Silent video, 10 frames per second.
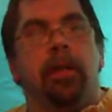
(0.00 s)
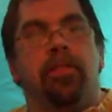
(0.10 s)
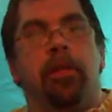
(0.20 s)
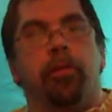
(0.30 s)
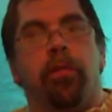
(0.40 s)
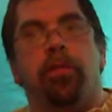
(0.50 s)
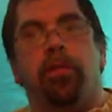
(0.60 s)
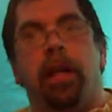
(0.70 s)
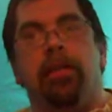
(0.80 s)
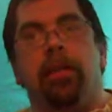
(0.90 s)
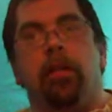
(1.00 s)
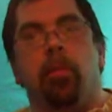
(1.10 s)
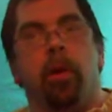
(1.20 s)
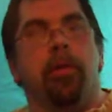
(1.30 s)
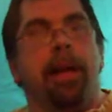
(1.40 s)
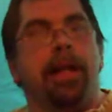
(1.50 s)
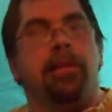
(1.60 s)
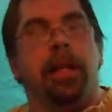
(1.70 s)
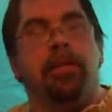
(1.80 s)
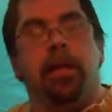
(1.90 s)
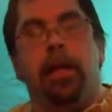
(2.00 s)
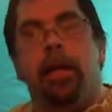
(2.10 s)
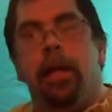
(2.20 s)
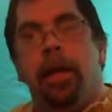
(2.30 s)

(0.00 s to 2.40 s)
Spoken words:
See if Russell stays in it or whether Matt stays in it.